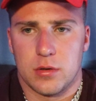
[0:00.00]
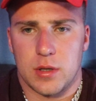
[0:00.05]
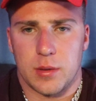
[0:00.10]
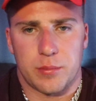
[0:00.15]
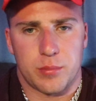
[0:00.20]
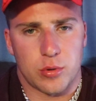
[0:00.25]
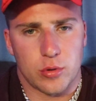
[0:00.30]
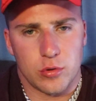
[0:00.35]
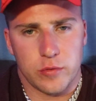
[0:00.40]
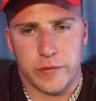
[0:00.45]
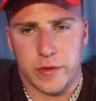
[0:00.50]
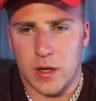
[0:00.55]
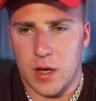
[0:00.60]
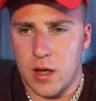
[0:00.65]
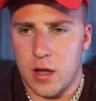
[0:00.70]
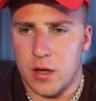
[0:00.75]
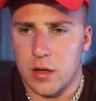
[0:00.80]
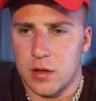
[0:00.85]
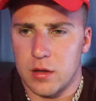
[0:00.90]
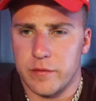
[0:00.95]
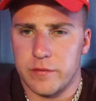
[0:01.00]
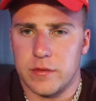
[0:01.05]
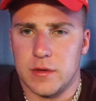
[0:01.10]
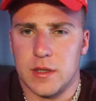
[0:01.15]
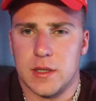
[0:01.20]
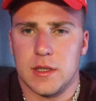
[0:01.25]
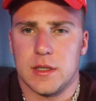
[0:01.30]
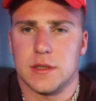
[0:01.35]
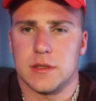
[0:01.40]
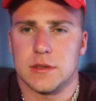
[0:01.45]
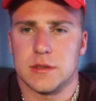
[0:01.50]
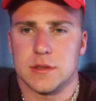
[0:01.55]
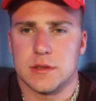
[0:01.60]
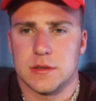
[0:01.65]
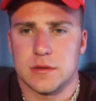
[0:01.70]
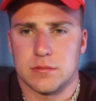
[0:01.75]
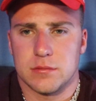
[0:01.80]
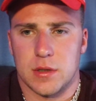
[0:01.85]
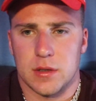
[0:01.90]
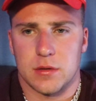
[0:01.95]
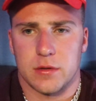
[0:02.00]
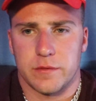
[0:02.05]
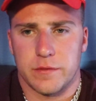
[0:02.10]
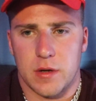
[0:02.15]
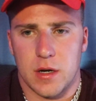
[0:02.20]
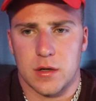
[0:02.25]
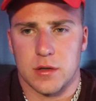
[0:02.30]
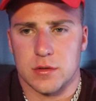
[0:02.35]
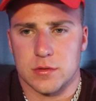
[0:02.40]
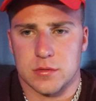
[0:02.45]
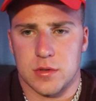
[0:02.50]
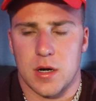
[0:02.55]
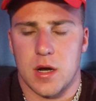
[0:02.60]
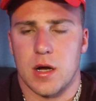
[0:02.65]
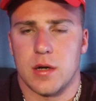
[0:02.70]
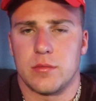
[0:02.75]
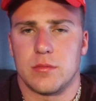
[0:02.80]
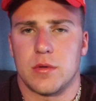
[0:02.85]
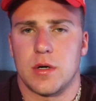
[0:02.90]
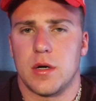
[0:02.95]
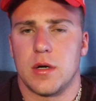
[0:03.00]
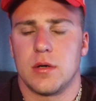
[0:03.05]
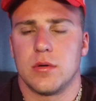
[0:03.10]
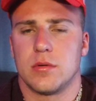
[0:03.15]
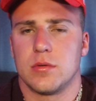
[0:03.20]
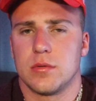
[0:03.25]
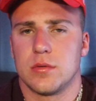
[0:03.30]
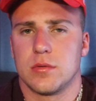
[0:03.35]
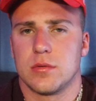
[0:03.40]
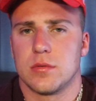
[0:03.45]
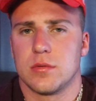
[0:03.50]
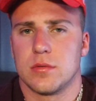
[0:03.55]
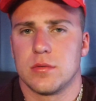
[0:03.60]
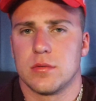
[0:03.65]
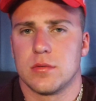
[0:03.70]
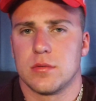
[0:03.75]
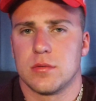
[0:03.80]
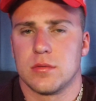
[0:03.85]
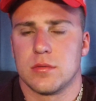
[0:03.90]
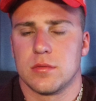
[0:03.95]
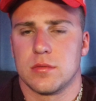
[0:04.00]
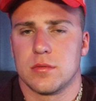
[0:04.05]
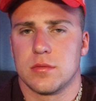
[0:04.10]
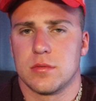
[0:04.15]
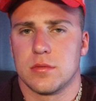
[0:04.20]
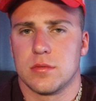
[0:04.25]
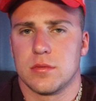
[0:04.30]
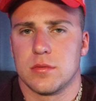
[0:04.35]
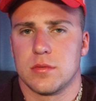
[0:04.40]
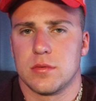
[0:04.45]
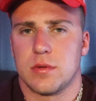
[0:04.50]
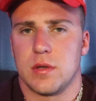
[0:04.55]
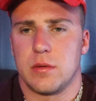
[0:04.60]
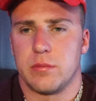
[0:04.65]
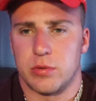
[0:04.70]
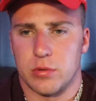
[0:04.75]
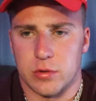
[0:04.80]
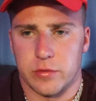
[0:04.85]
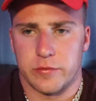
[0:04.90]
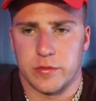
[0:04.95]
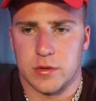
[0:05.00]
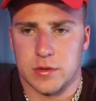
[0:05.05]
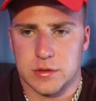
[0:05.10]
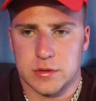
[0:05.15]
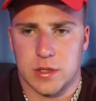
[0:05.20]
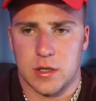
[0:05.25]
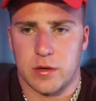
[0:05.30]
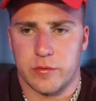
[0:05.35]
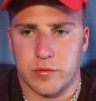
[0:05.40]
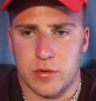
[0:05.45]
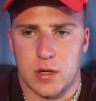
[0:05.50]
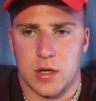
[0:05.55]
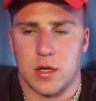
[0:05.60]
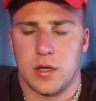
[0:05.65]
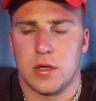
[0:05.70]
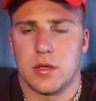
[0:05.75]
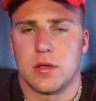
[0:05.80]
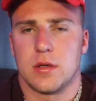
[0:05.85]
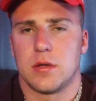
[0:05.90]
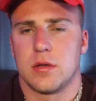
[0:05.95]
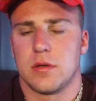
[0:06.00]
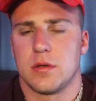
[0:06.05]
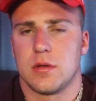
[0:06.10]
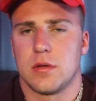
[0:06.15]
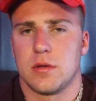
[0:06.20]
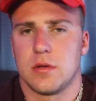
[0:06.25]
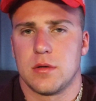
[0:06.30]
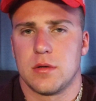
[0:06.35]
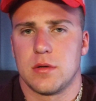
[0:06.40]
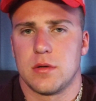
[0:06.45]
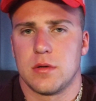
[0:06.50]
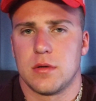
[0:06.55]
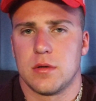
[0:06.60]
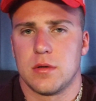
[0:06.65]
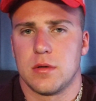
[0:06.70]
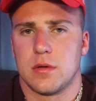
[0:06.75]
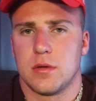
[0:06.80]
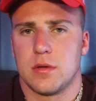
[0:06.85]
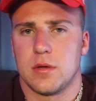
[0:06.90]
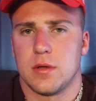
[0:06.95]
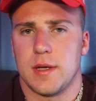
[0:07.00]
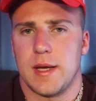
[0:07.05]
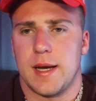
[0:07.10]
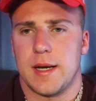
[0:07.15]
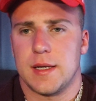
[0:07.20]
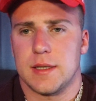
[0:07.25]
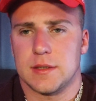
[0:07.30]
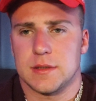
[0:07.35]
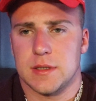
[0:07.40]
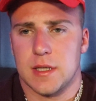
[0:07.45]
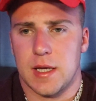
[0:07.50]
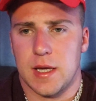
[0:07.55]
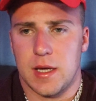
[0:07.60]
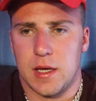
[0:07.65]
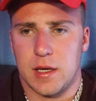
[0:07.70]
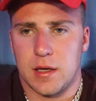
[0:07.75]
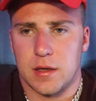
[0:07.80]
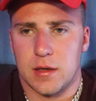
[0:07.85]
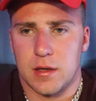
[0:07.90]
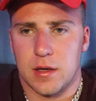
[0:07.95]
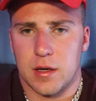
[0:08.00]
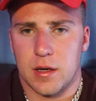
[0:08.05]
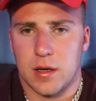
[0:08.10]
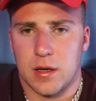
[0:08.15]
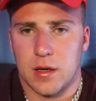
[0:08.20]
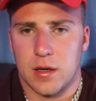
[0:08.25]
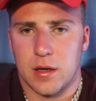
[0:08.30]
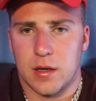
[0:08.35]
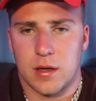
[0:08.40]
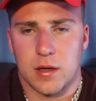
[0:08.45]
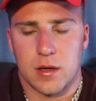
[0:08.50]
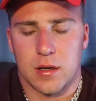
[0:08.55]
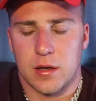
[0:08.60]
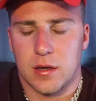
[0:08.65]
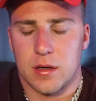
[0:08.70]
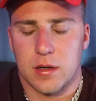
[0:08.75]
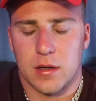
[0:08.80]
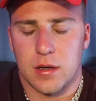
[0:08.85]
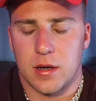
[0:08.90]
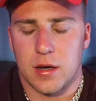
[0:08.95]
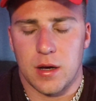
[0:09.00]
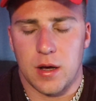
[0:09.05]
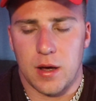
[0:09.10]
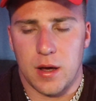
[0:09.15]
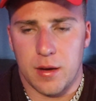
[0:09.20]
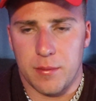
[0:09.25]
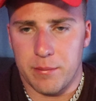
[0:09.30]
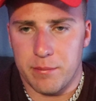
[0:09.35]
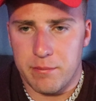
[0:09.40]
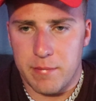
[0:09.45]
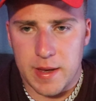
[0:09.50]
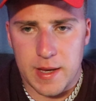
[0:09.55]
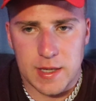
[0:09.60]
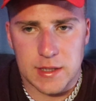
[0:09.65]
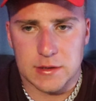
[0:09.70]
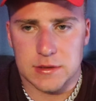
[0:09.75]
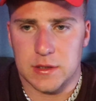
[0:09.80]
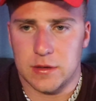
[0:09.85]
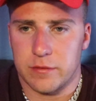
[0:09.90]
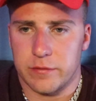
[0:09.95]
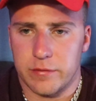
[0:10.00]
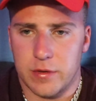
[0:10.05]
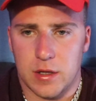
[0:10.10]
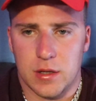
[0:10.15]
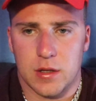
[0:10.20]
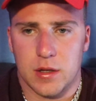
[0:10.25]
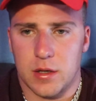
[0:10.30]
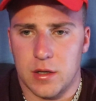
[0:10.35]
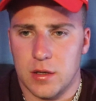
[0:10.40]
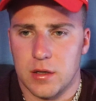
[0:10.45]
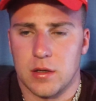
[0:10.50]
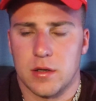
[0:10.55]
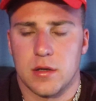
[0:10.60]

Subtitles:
than proving all of these motherfuckers wrong, bro. Improving yourself right. It is a amazing feeling.